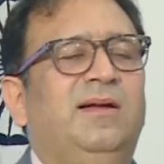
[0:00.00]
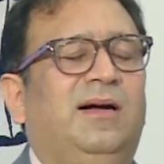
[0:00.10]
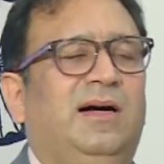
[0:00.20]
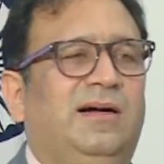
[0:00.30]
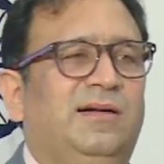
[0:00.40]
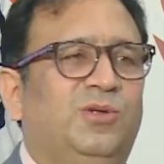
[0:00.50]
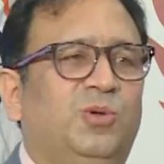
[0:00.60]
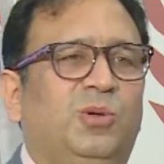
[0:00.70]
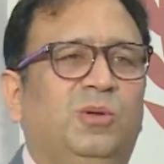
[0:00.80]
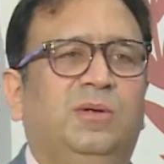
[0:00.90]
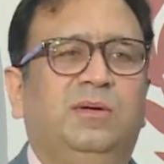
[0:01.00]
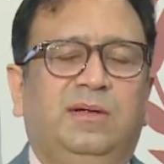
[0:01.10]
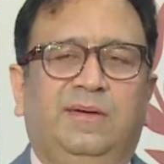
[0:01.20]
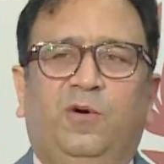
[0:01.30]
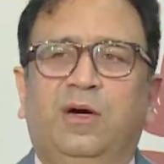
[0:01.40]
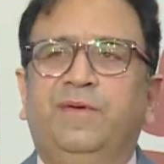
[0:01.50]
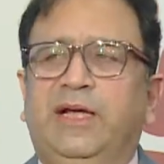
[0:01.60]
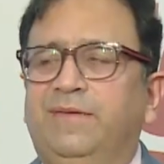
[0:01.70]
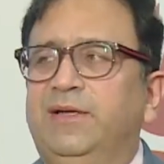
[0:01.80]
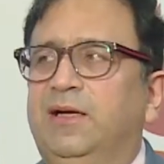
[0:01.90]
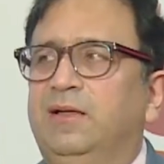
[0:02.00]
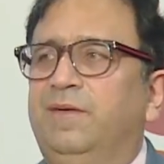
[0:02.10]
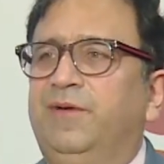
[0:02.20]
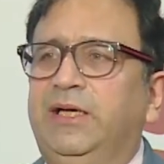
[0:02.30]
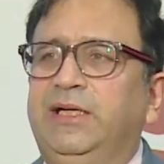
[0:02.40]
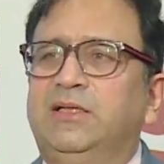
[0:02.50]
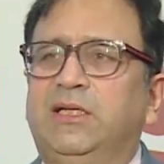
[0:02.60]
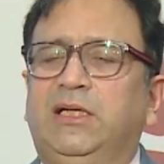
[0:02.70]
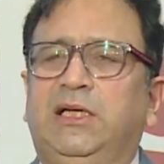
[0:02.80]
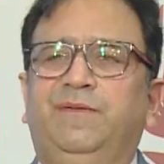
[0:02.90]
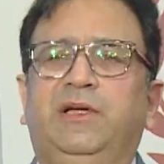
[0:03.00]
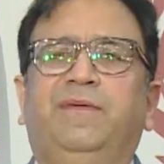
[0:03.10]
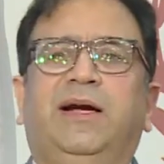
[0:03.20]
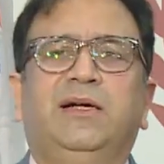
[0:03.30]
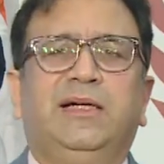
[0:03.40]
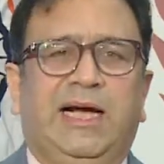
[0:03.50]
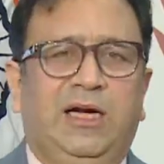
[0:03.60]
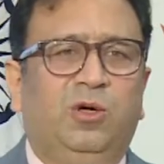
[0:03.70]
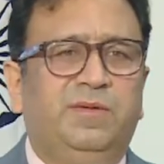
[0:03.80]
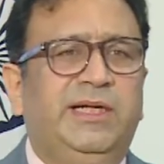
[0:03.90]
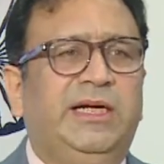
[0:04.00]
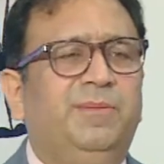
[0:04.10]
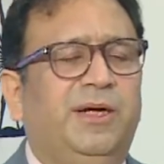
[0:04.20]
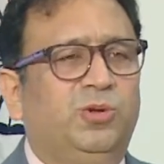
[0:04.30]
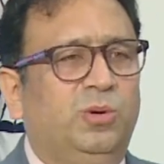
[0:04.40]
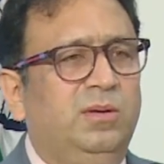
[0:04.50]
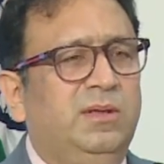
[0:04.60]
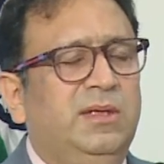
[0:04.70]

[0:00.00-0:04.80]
What we have done very recently, we have had a dialogue with Delhi Metro.